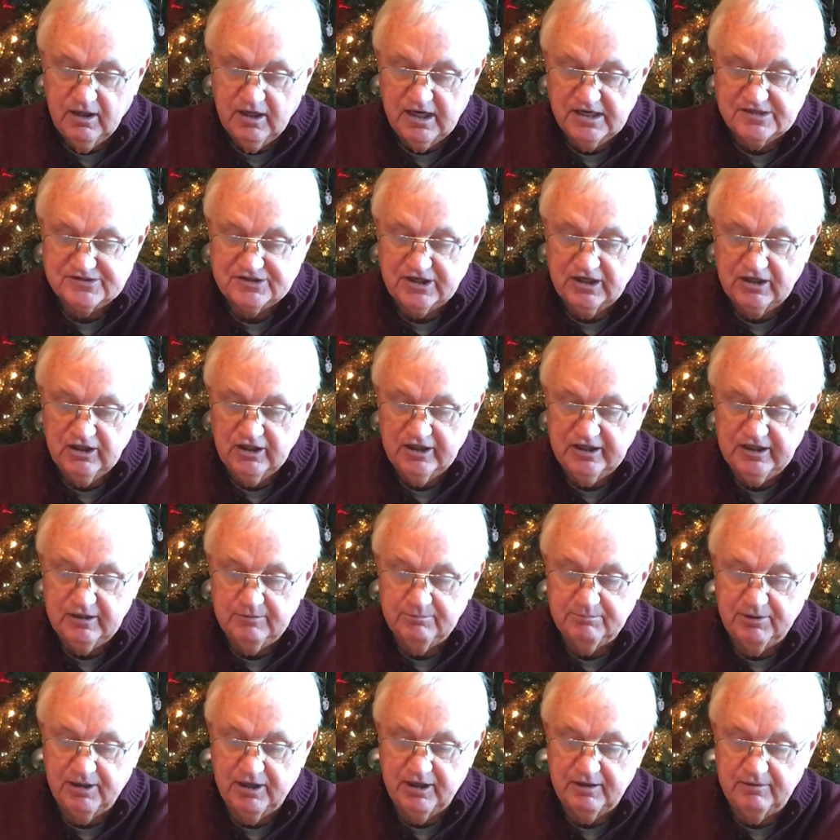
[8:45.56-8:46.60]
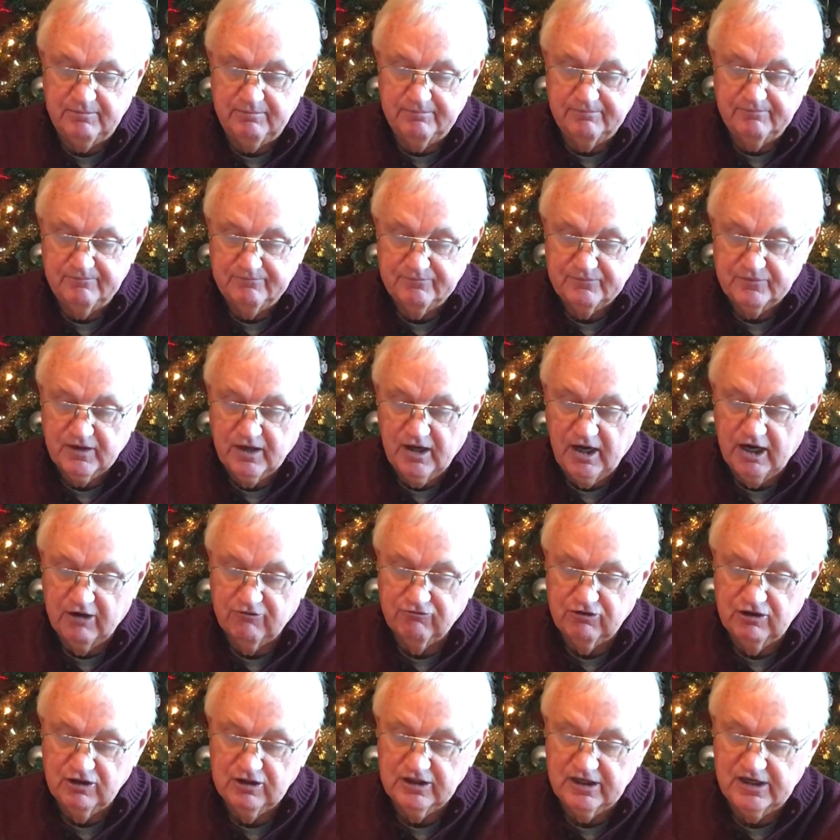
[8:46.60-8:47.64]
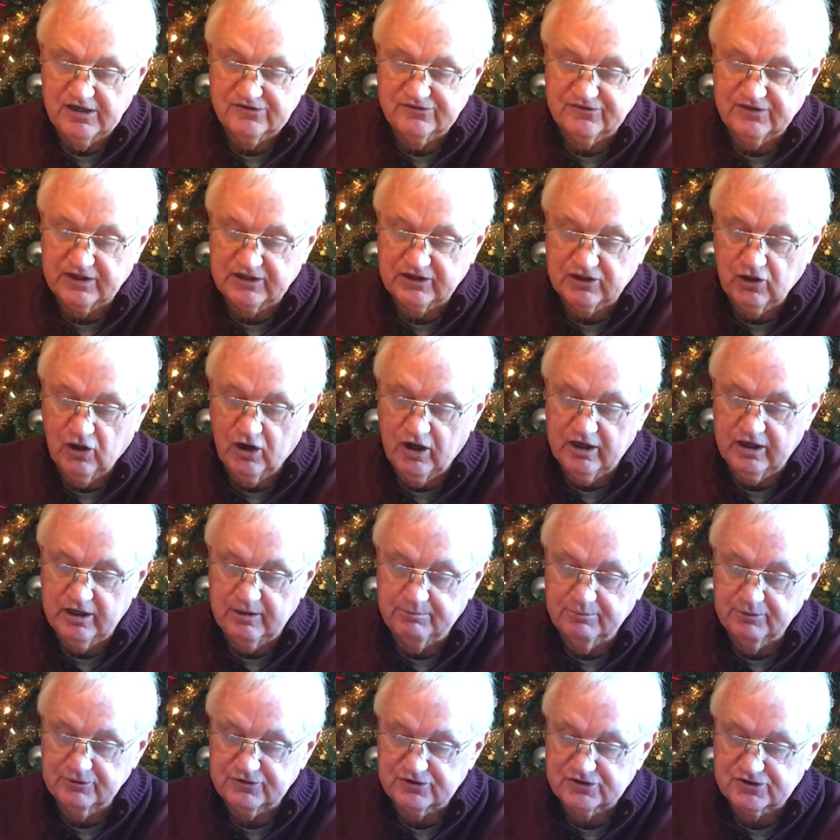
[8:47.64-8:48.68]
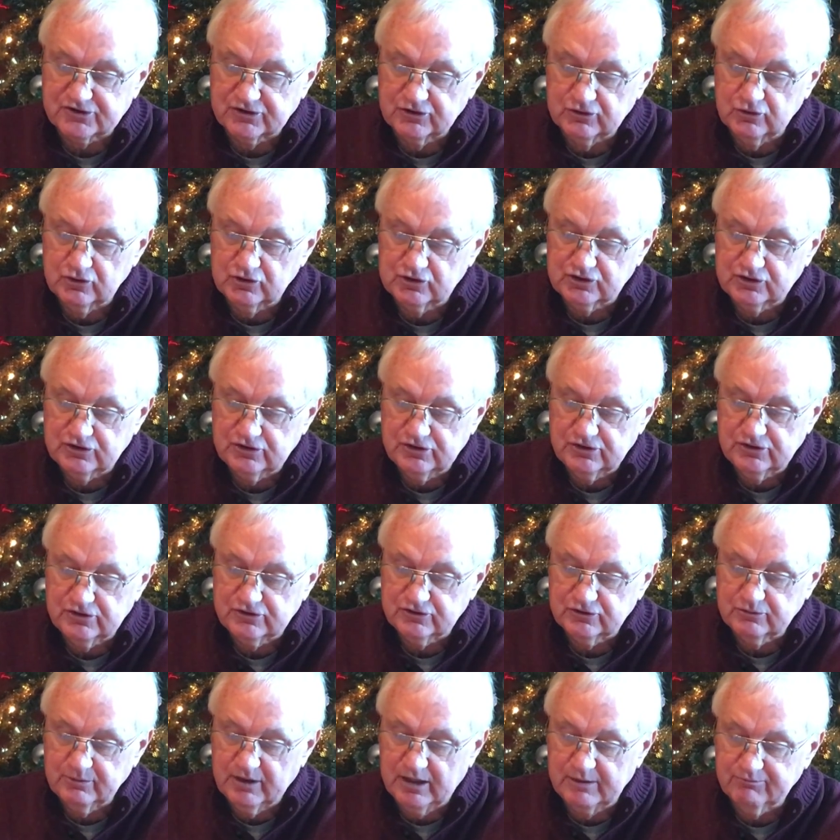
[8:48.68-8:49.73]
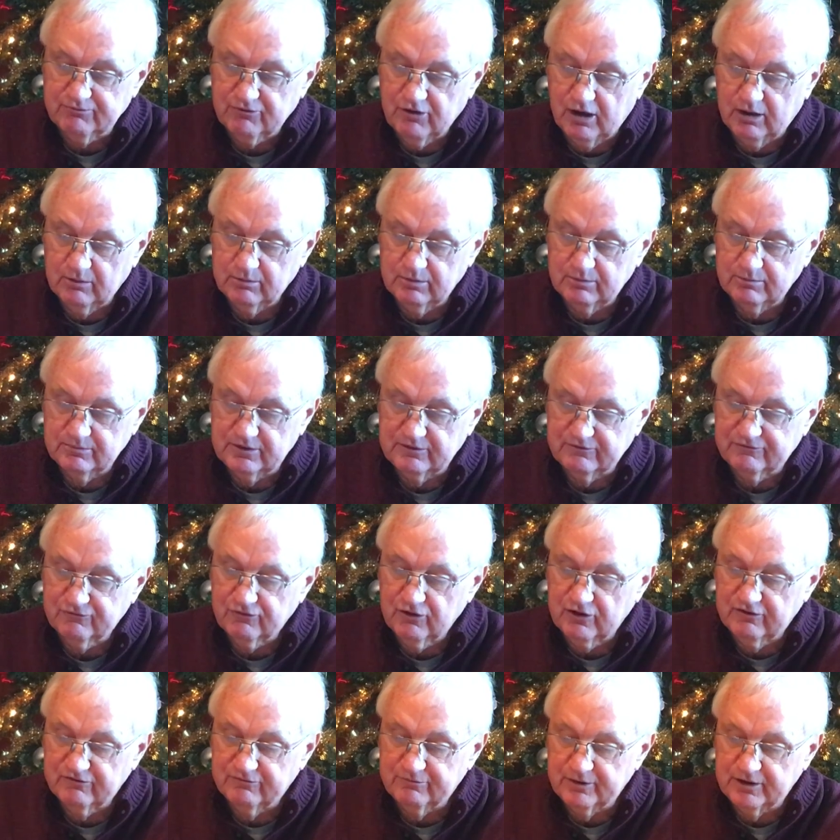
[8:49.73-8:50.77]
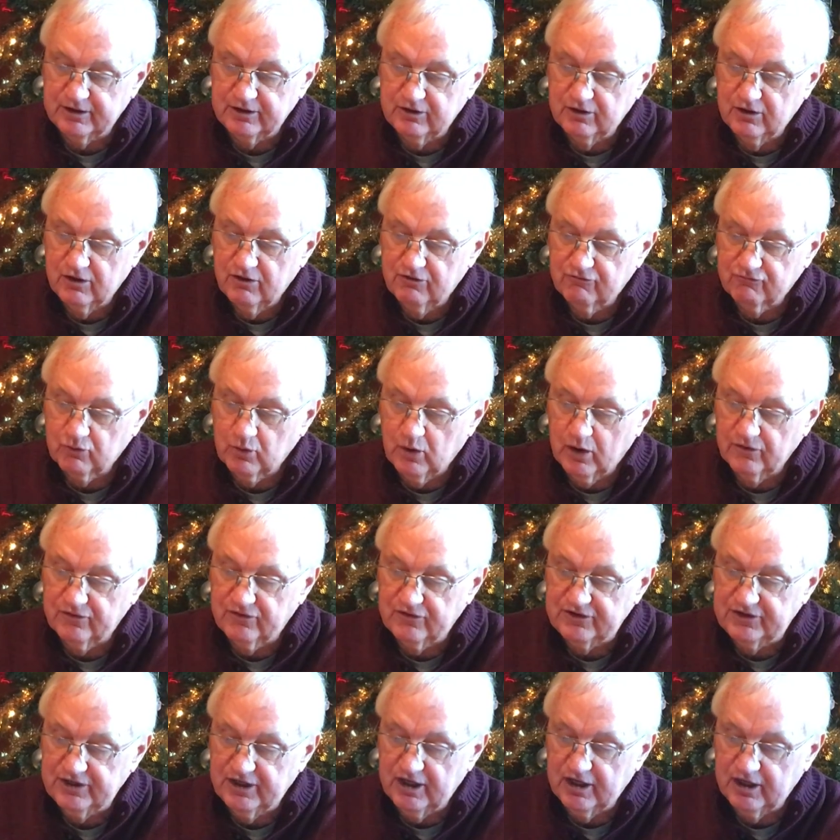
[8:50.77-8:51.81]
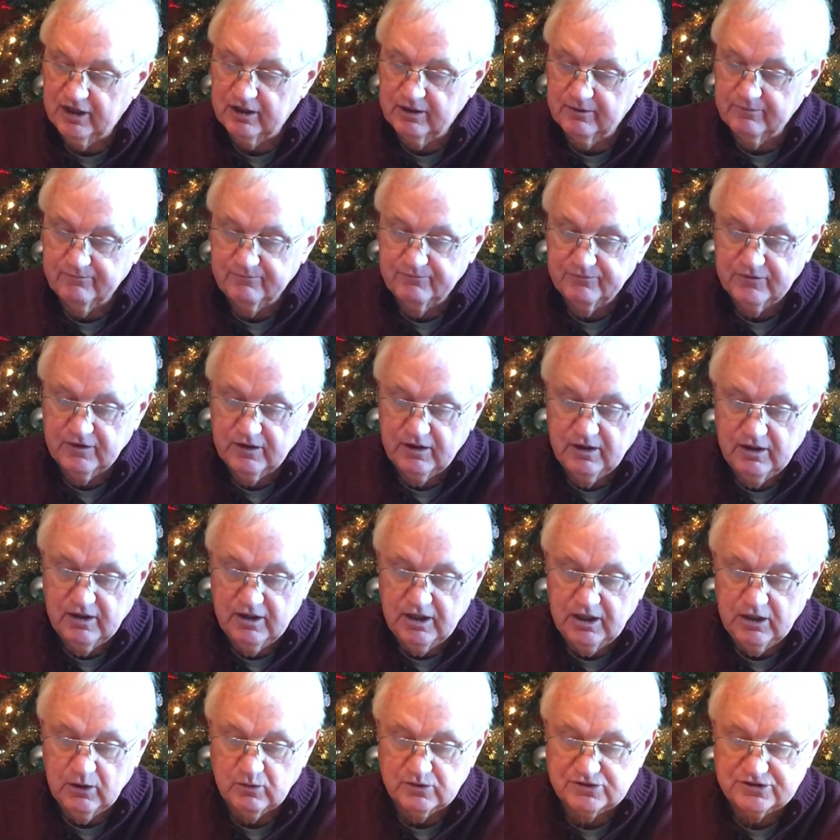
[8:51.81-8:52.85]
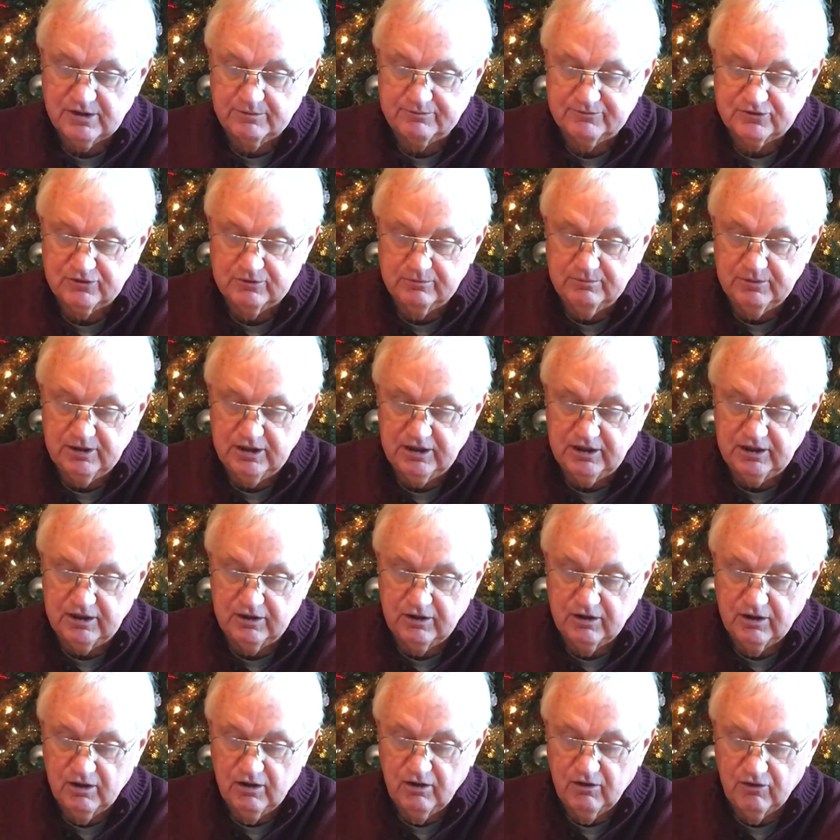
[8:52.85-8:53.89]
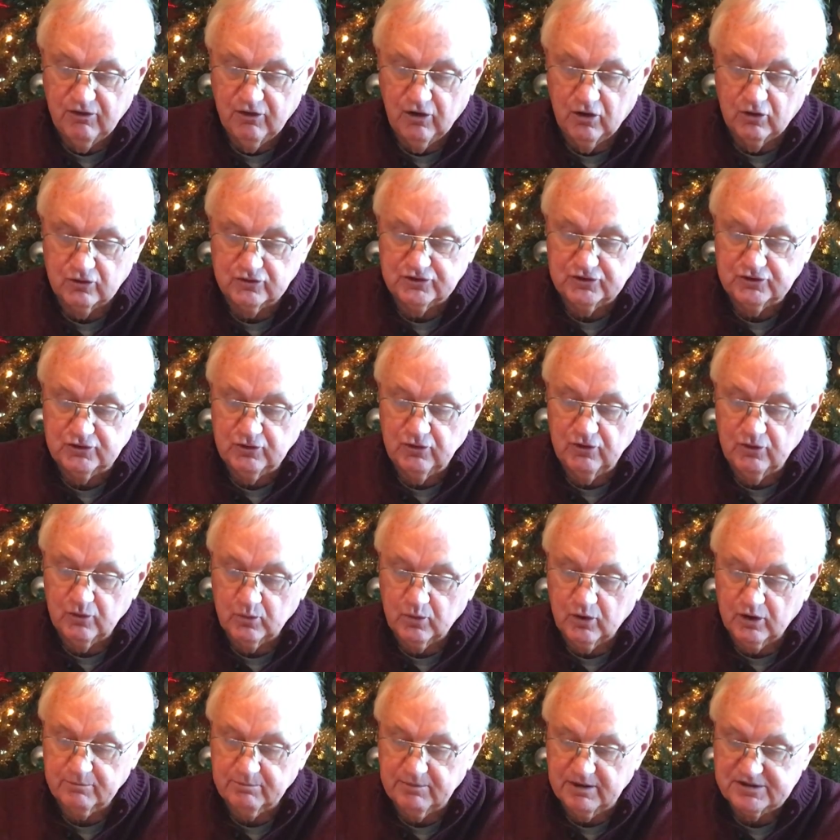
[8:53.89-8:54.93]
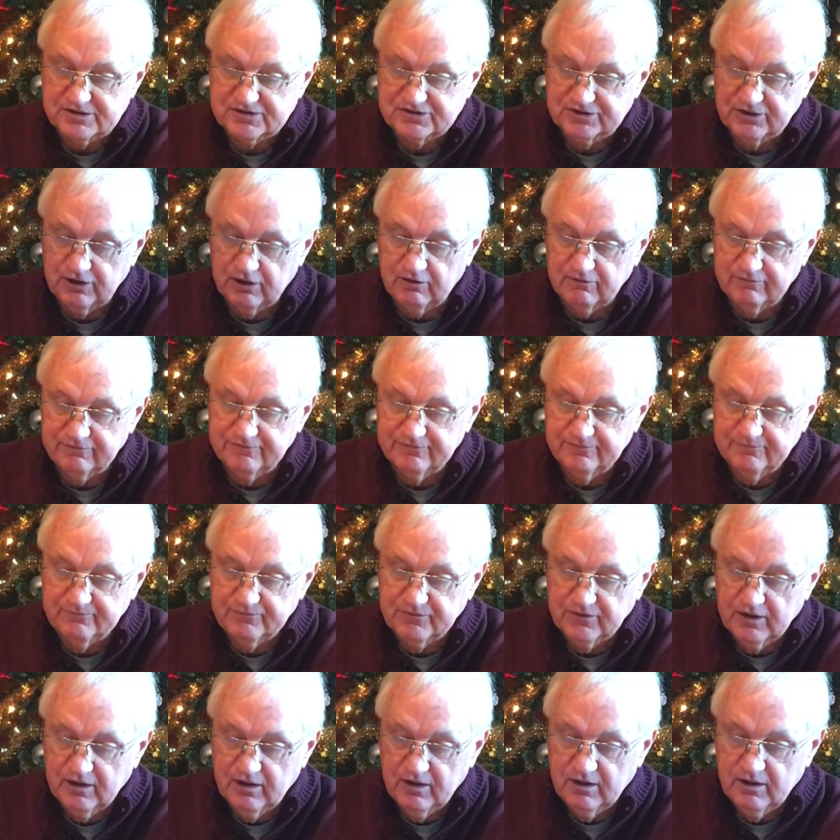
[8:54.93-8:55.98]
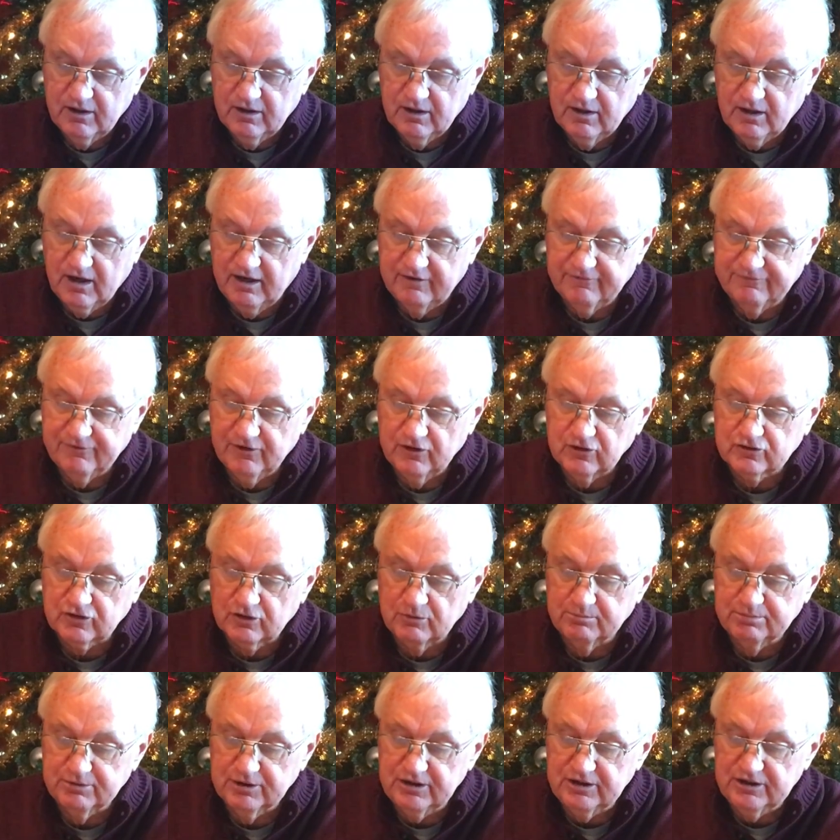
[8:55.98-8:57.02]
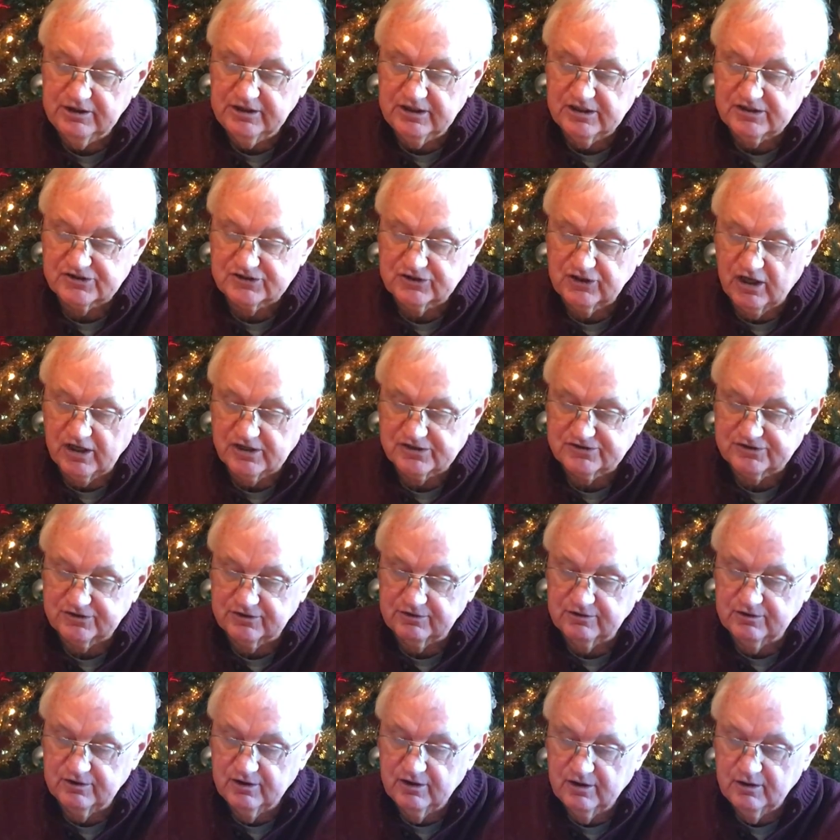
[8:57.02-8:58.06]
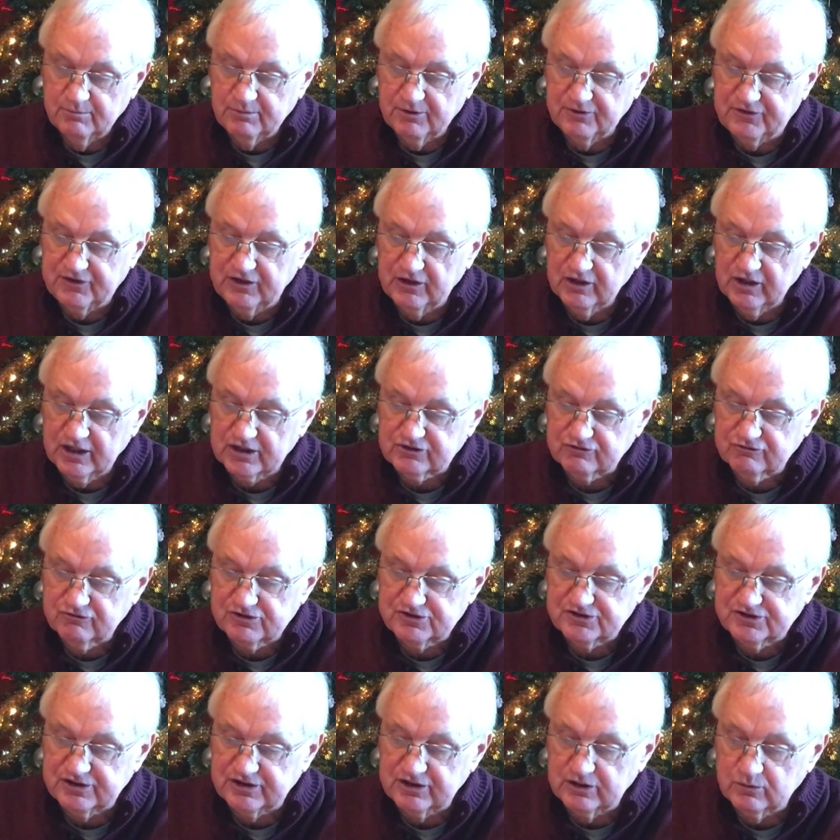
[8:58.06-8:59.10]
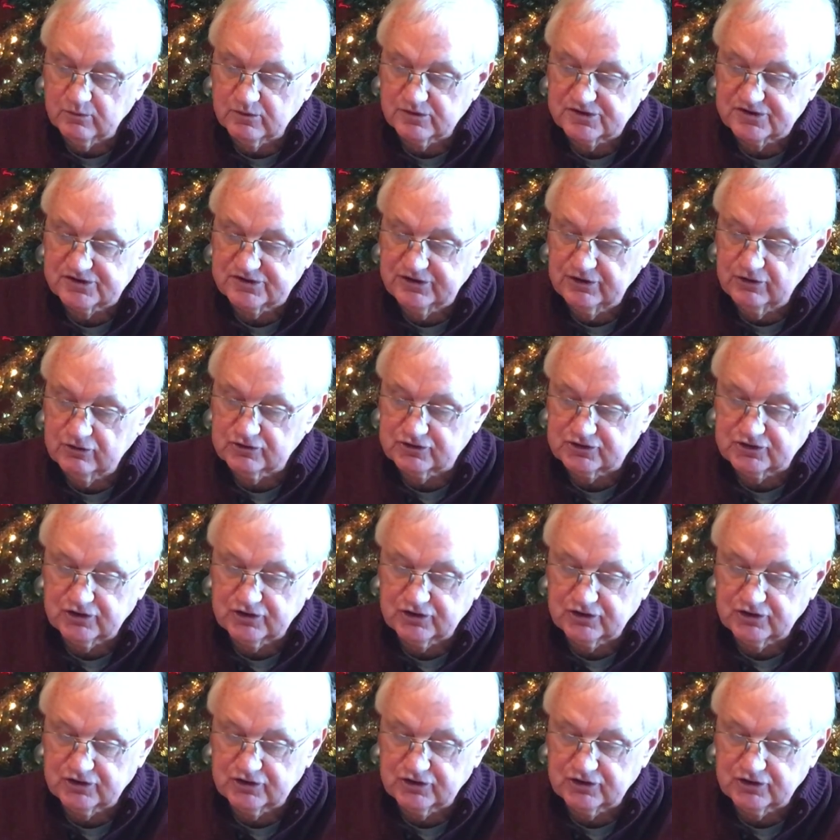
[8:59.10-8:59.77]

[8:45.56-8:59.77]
As I lay in bed, I realized that God had put the solution to my problem in front of me throughout the day. It was up to me, though, to do the work myself. I felt completely exhausted, but the electricity was still